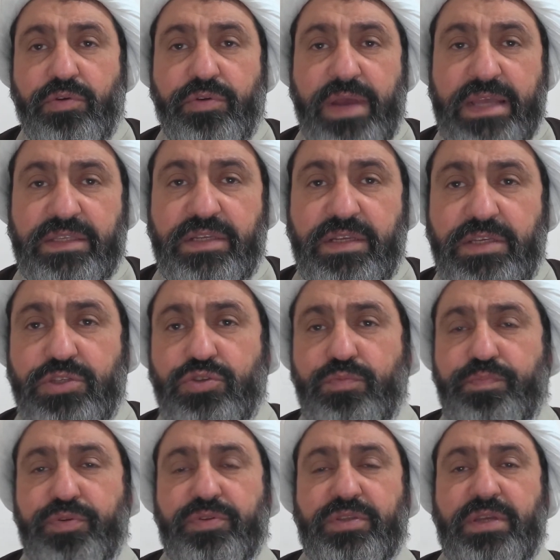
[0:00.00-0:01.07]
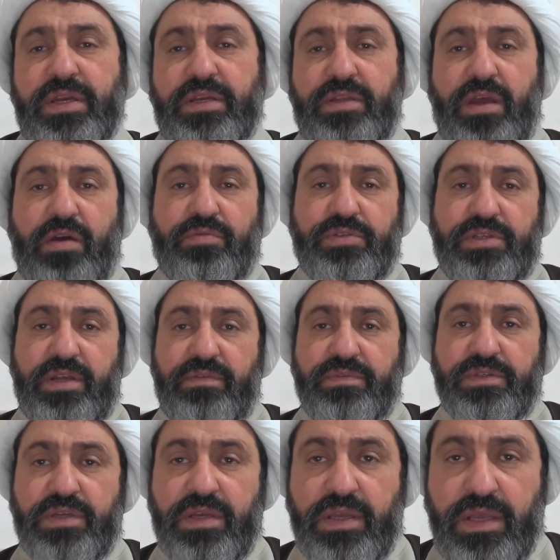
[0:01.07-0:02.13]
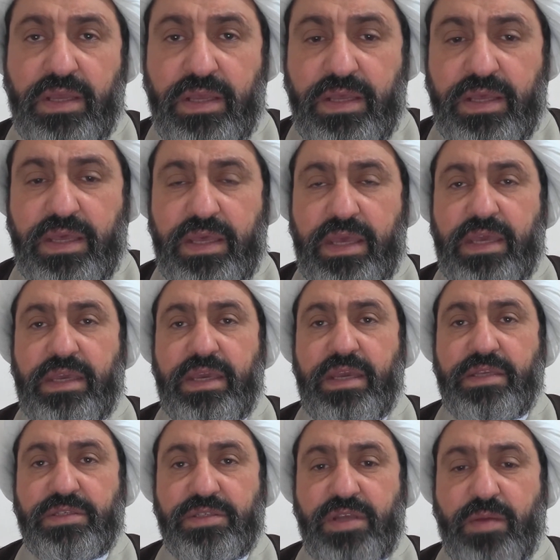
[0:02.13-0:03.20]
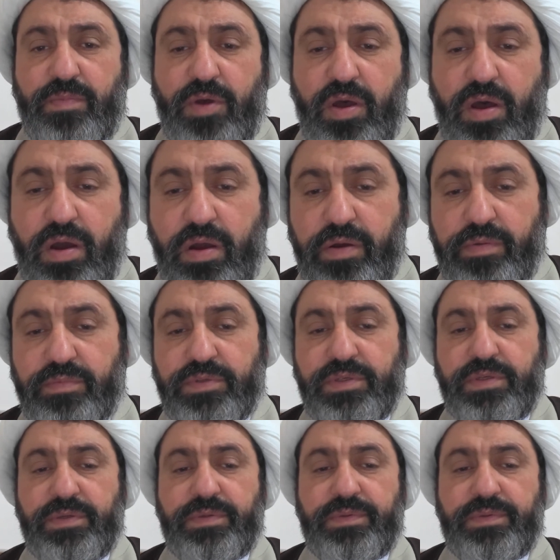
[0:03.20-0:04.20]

or at least to protect ourselves against some harms.